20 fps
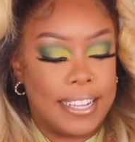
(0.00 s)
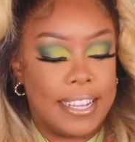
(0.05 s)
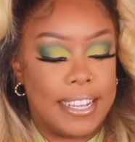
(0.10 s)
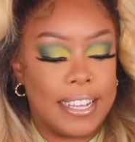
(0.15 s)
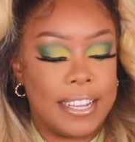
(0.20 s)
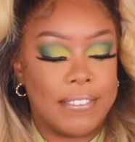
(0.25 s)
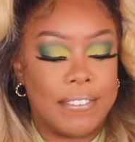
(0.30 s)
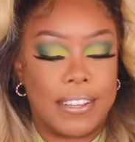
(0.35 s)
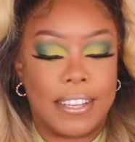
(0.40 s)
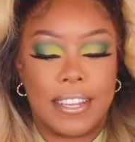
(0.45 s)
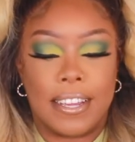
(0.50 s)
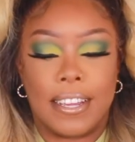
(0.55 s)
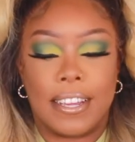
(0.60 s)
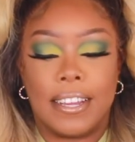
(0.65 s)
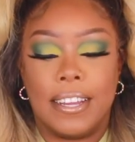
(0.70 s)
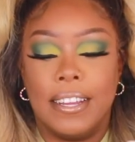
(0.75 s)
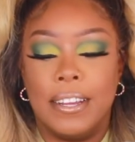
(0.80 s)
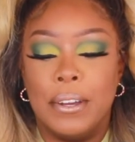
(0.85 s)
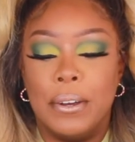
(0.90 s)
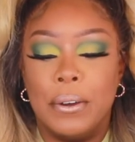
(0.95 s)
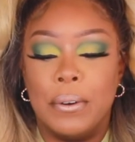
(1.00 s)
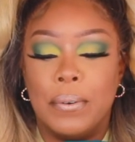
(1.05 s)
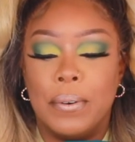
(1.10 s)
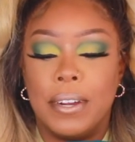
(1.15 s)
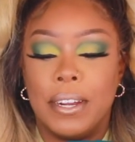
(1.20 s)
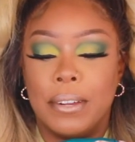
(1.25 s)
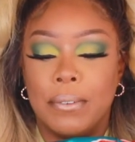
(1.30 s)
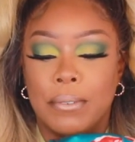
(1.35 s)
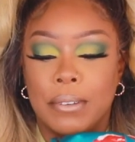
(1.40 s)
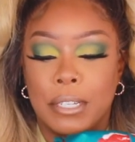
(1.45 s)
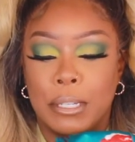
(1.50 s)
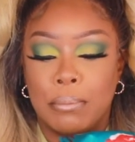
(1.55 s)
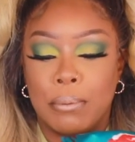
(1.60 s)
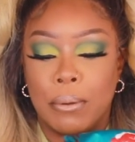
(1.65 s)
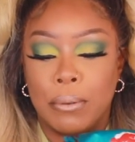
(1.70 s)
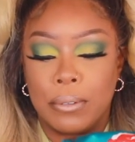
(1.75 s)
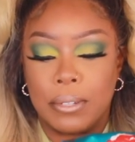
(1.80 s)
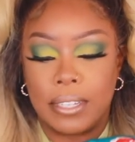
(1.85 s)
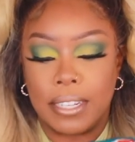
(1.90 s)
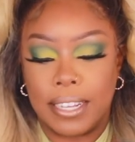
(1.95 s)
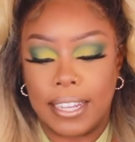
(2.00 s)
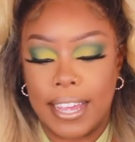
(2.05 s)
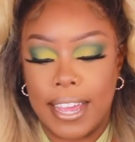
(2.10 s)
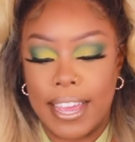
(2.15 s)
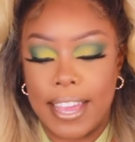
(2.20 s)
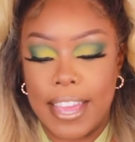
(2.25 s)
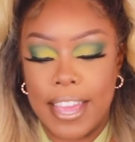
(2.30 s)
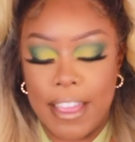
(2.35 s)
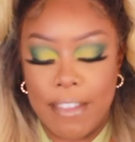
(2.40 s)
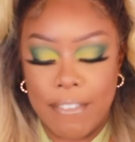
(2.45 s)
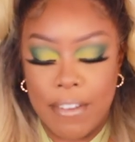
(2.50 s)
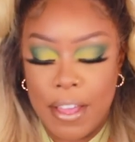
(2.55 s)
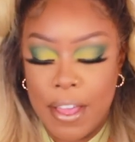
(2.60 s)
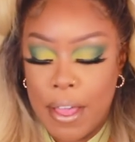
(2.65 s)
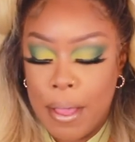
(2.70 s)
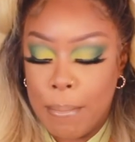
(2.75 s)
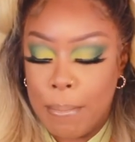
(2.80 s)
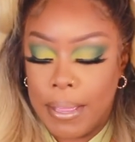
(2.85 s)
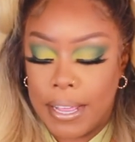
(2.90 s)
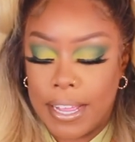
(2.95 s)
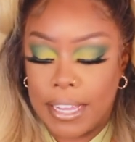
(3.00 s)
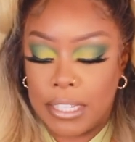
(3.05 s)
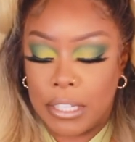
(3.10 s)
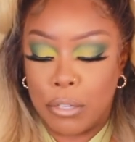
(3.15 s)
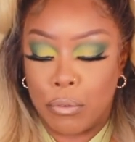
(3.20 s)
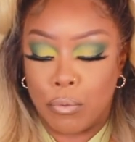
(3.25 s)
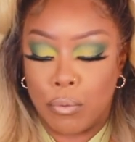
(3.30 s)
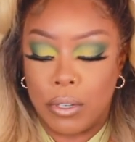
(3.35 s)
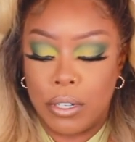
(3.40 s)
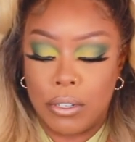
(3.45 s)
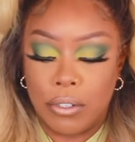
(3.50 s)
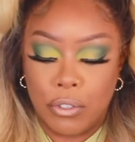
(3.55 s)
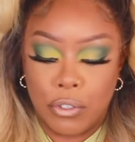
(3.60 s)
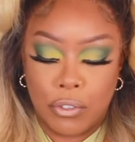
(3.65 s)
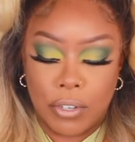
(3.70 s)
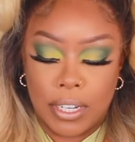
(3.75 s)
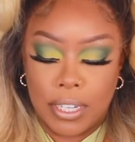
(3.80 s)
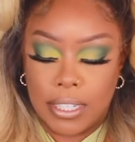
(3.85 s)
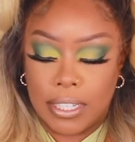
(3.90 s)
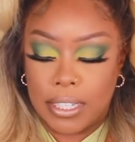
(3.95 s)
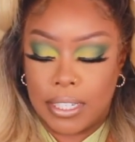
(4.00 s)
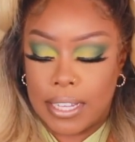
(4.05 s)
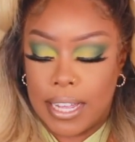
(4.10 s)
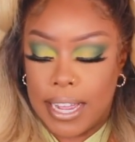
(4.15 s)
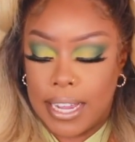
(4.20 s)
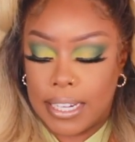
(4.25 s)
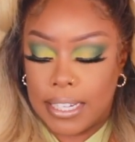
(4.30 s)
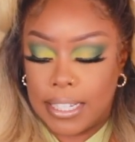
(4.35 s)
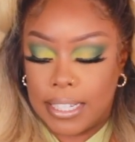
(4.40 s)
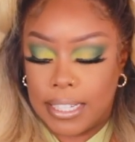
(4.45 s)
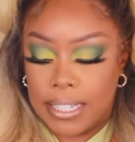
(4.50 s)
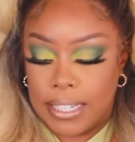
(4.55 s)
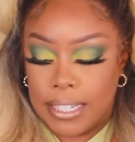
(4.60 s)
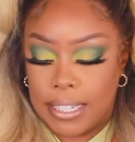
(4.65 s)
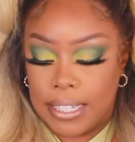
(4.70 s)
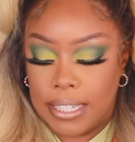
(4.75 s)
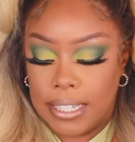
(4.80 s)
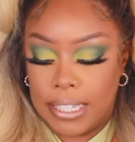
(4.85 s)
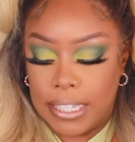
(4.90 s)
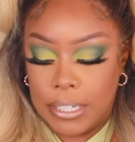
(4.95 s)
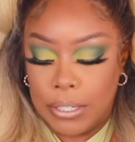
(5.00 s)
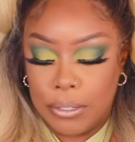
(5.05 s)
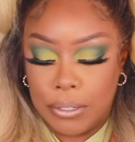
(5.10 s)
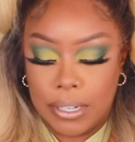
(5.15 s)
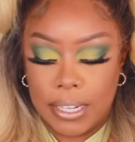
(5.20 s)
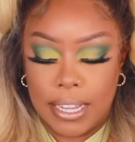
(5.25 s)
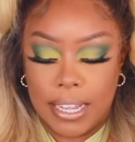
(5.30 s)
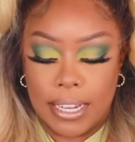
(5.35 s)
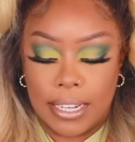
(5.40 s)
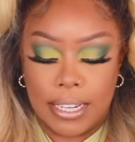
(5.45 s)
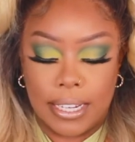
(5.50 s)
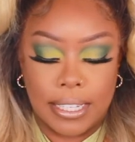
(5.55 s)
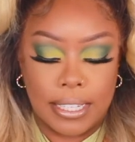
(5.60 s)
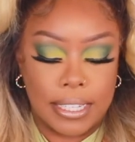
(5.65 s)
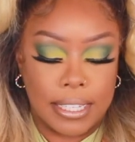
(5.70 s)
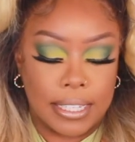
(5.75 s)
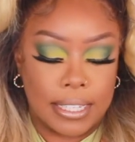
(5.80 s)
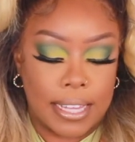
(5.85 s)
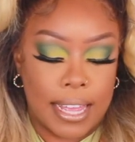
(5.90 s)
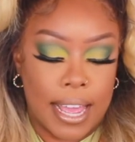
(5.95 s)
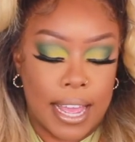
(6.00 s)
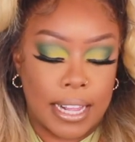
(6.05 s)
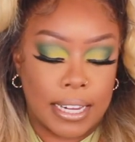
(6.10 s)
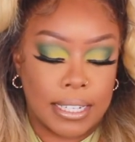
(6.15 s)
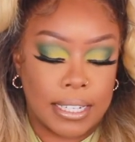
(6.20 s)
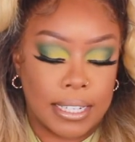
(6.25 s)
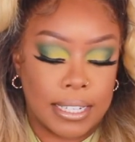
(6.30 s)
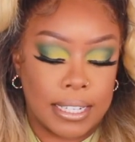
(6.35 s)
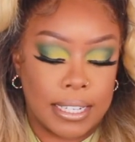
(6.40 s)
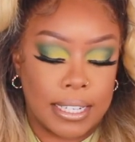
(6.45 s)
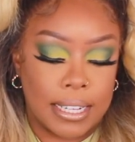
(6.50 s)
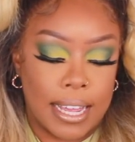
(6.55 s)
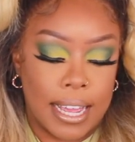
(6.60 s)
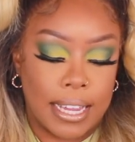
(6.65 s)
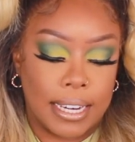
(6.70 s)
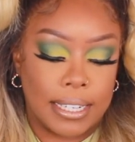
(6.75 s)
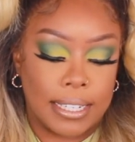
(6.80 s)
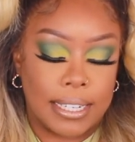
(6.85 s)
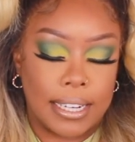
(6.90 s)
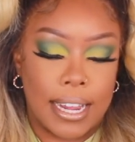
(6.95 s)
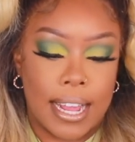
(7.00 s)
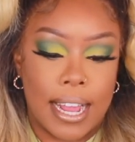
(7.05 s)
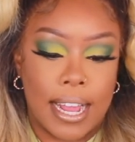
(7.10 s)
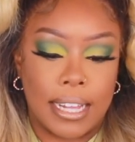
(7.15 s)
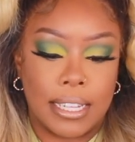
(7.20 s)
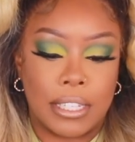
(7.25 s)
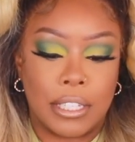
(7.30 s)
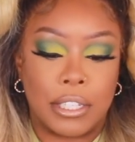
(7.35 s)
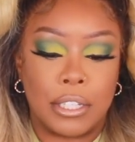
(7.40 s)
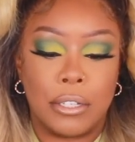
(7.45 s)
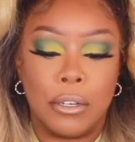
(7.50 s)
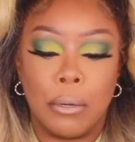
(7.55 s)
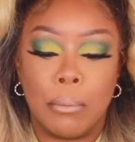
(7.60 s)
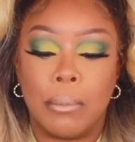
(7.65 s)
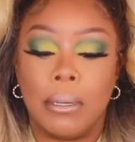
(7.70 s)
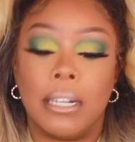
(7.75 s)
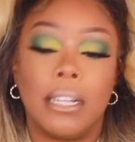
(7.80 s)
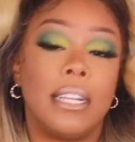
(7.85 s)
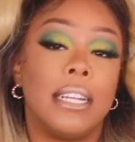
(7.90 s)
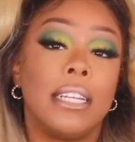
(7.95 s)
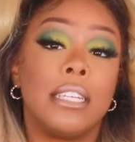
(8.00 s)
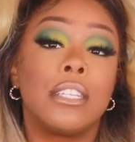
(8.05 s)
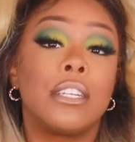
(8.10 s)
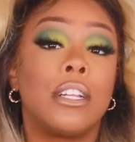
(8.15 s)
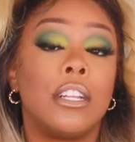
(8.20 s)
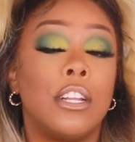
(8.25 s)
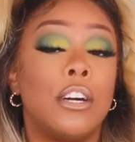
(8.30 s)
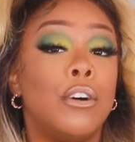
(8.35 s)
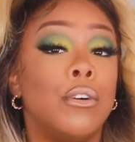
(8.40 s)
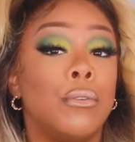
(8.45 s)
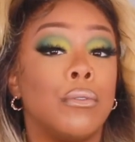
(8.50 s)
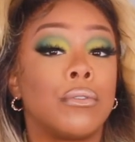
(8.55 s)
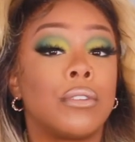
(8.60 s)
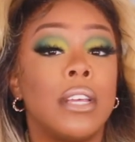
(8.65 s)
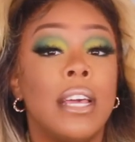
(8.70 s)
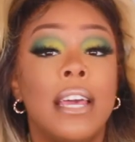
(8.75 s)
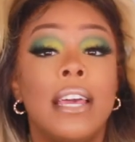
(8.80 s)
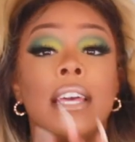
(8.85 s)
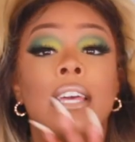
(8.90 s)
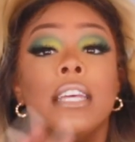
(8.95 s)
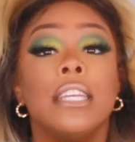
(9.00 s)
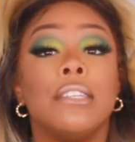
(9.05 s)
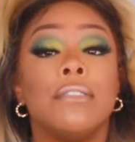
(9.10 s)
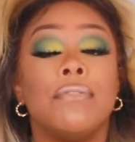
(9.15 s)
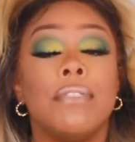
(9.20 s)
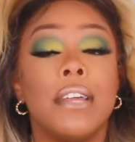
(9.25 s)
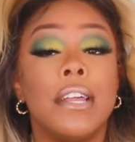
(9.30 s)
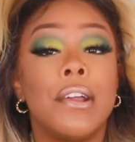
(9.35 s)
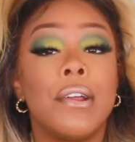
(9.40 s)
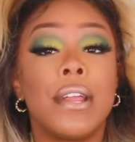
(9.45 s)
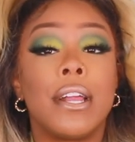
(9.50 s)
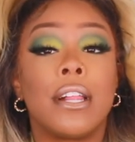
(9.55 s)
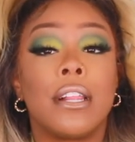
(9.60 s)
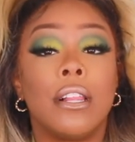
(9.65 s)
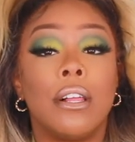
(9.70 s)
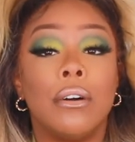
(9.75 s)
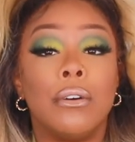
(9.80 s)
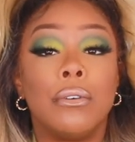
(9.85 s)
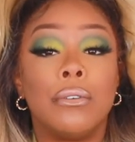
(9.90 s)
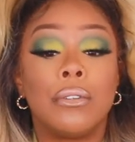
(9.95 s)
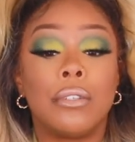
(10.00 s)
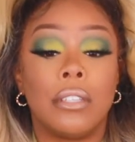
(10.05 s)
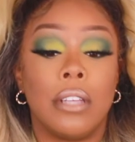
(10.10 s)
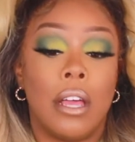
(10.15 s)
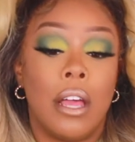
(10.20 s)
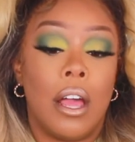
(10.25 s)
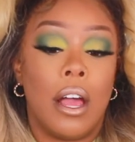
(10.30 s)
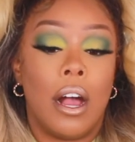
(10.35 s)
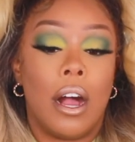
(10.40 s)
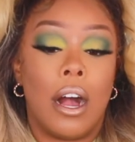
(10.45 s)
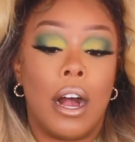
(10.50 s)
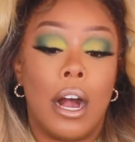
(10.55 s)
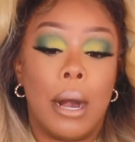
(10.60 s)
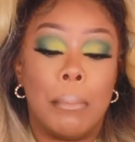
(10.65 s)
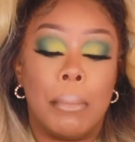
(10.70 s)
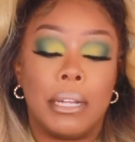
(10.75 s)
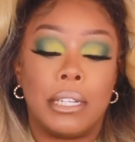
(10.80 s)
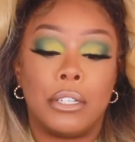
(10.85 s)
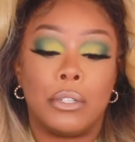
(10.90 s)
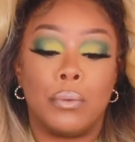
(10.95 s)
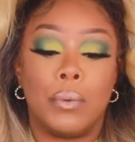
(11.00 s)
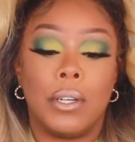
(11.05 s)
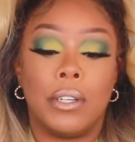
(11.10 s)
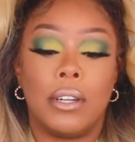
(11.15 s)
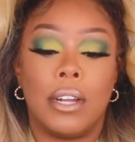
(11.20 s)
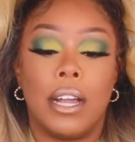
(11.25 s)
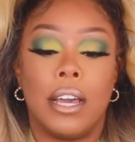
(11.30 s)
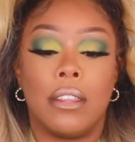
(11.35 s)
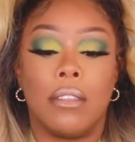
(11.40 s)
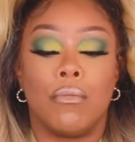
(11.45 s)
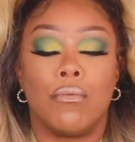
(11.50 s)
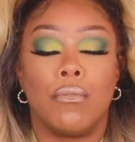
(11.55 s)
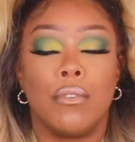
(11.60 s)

giving what it was supposed to give, because the real dress is actually silk and this is actually like not silk, but it is close, it's very close. um I just wonder how the